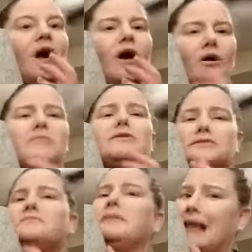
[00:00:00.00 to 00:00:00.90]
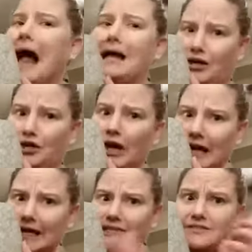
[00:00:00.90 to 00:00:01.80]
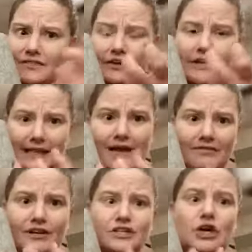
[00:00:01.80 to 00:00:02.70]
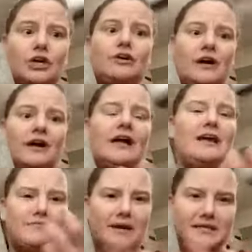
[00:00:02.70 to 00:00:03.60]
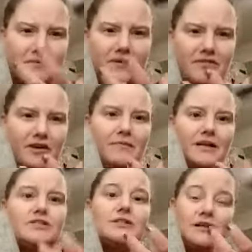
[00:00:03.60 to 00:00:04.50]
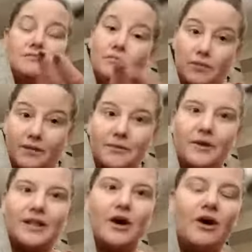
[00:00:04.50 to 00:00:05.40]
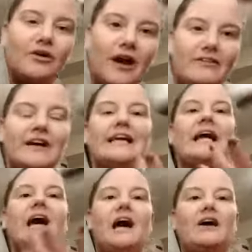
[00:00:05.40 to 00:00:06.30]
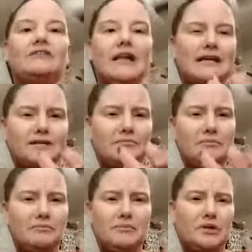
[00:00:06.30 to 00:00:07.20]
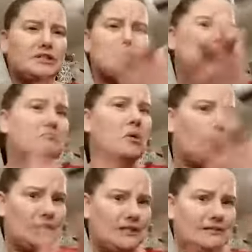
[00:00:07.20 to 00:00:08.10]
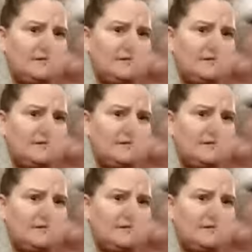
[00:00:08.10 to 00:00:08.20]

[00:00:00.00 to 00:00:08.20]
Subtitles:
almost black gray. It's that very dark gray. Reminds me very much, and probably why they call it graphite, of like a bulletin board